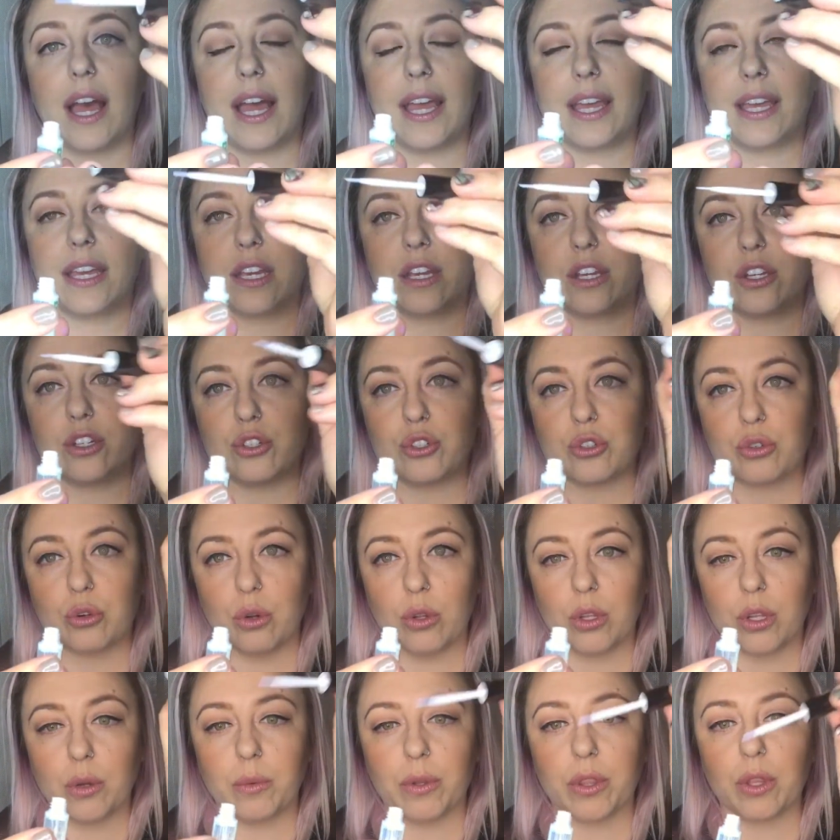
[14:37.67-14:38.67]
I can
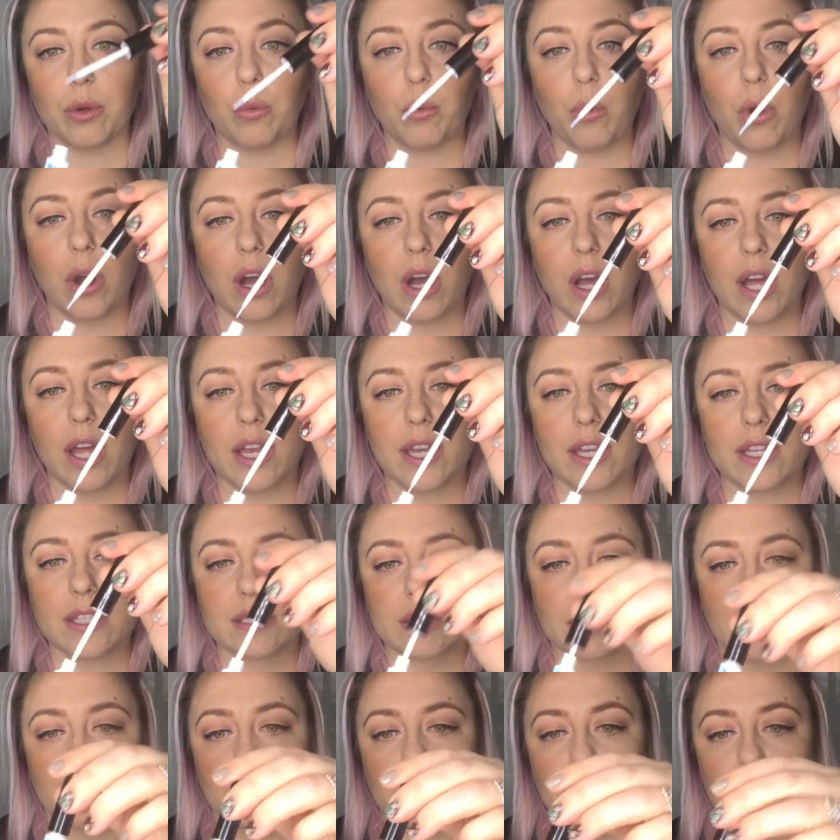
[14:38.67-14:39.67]
control it with a wand,
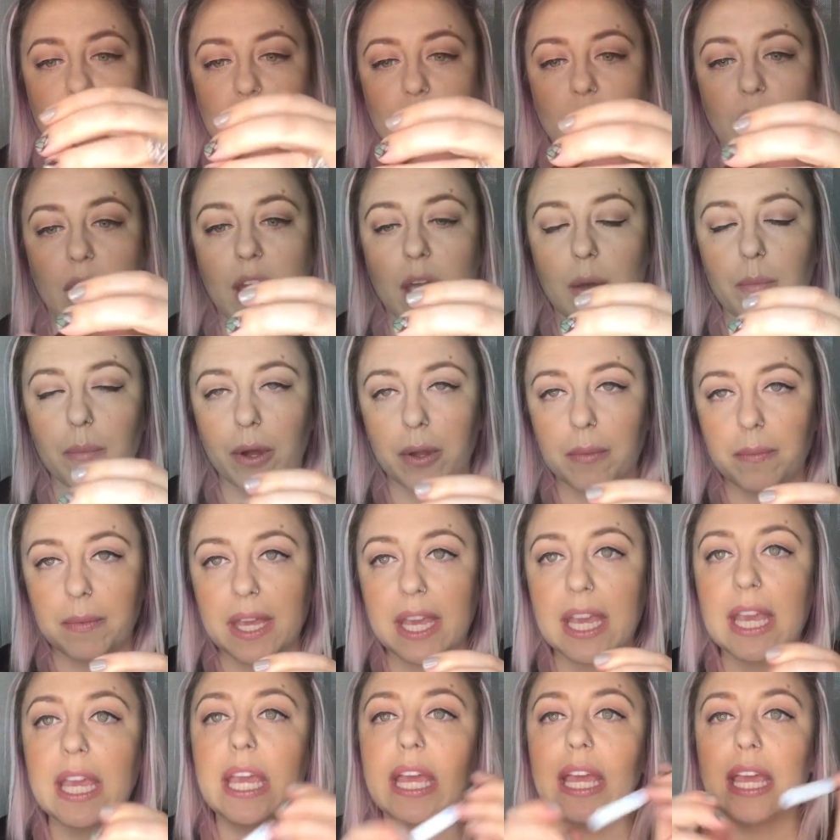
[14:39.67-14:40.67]
it's not gonna dry up on
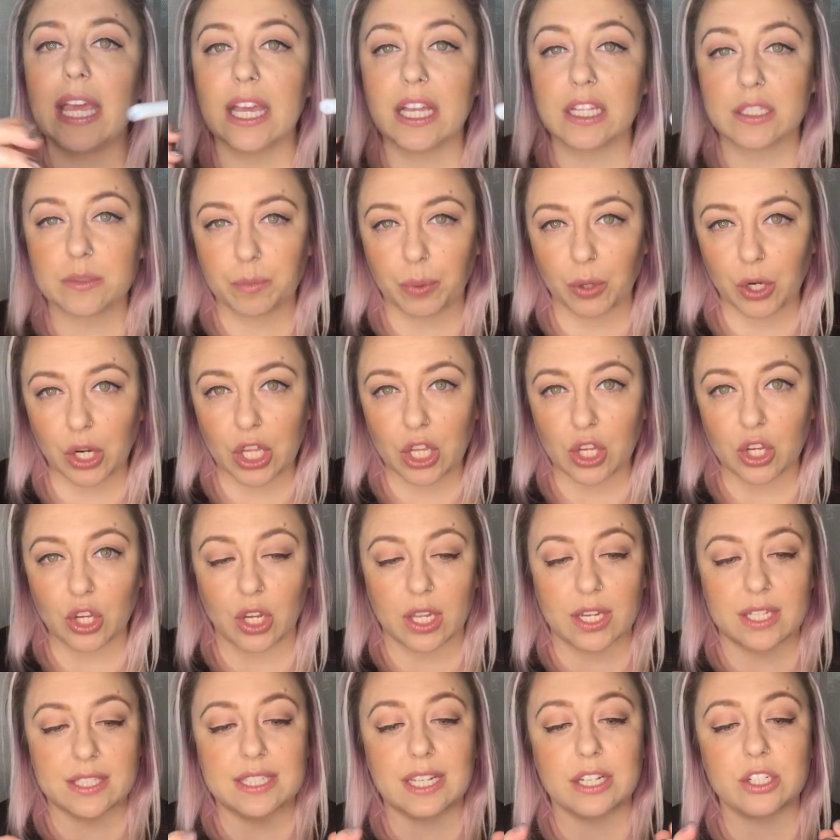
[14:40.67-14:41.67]
me. It's pretty
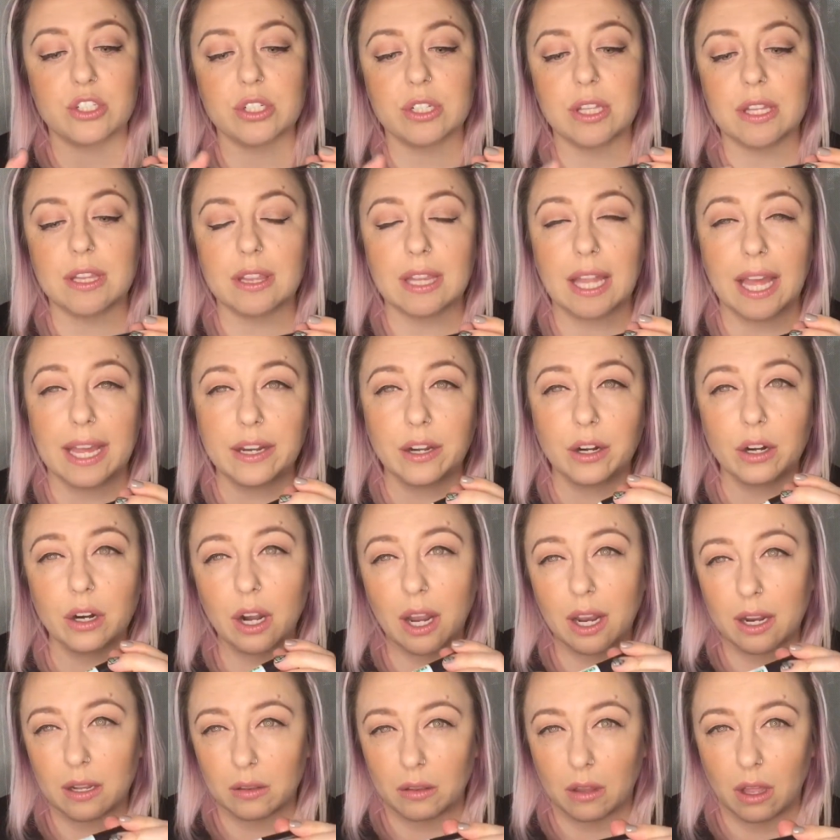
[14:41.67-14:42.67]
good. It's actually lighter
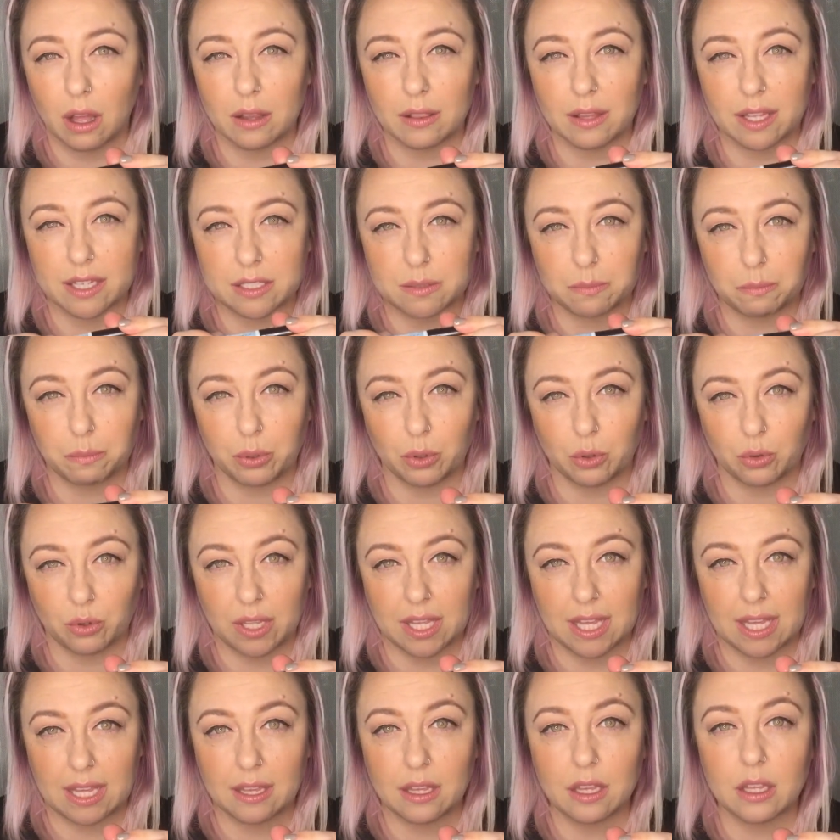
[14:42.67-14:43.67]
and a lot less
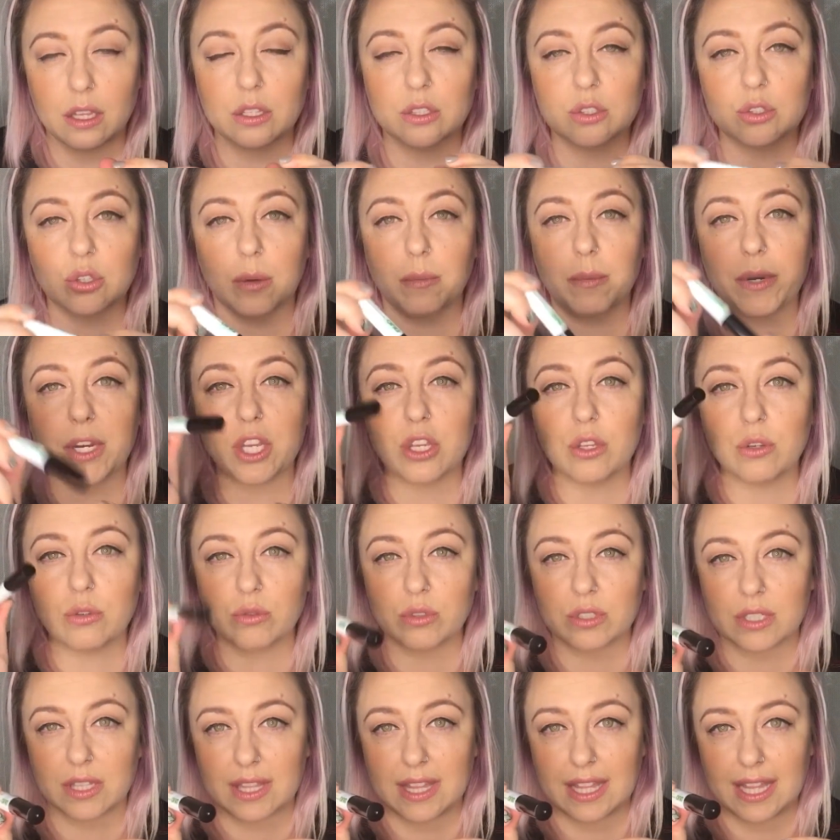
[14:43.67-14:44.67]
bulky. So I'm gonna
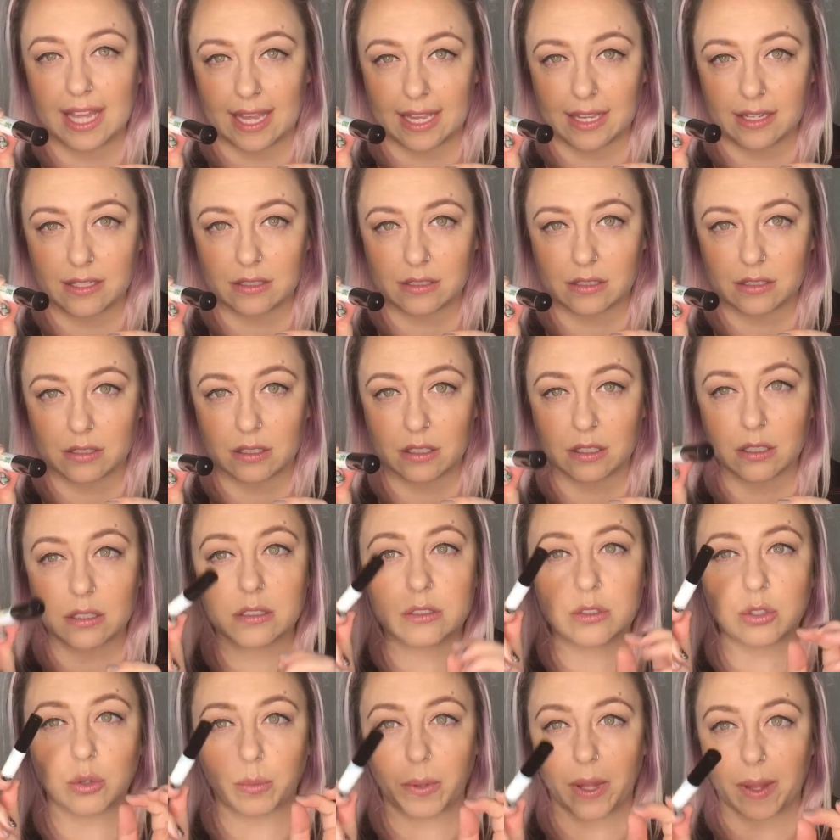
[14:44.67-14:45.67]
use this
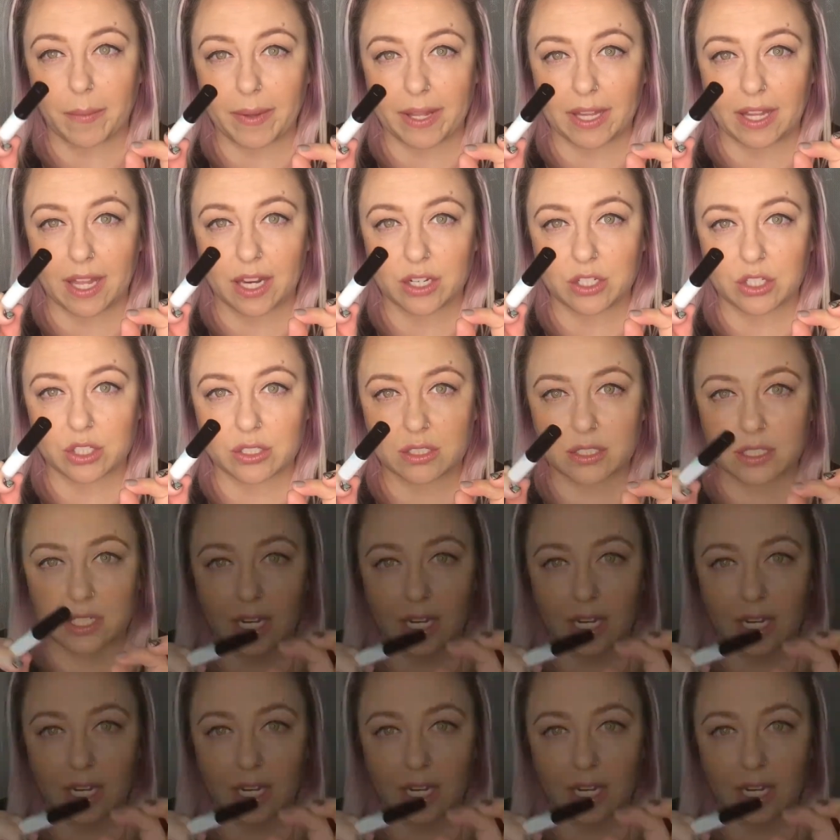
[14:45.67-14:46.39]
to apply my lashes